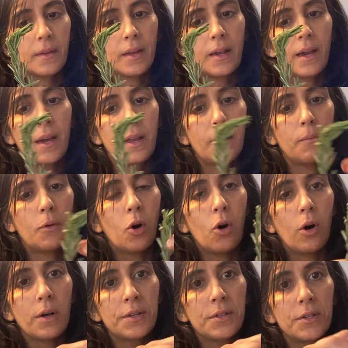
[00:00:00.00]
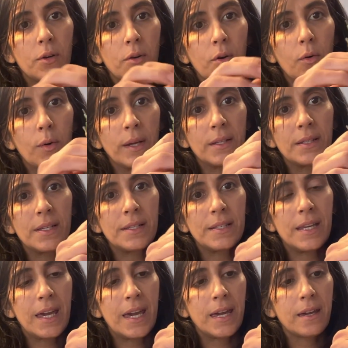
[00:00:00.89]
And I'm also going to
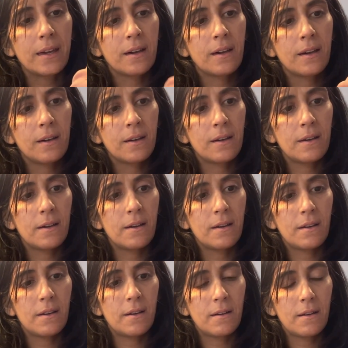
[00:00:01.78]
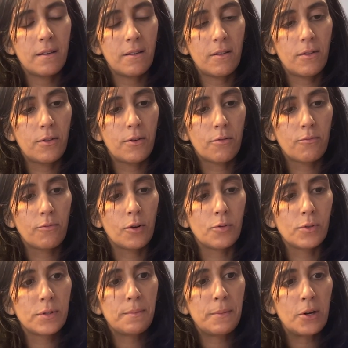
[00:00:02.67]
take the
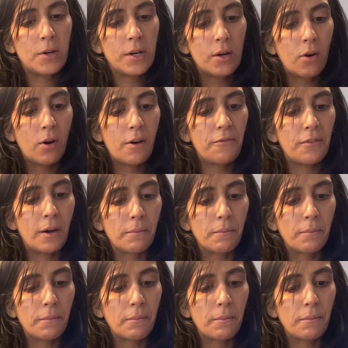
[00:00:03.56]
rosemary off.